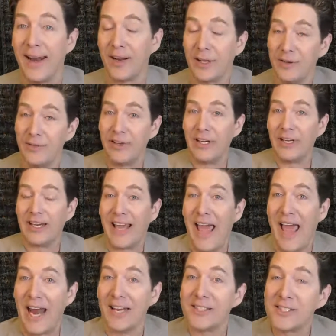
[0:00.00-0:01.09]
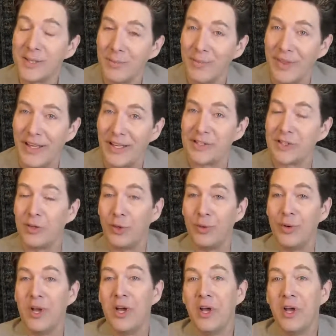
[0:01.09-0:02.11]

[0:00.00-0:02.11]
conveniently added some things to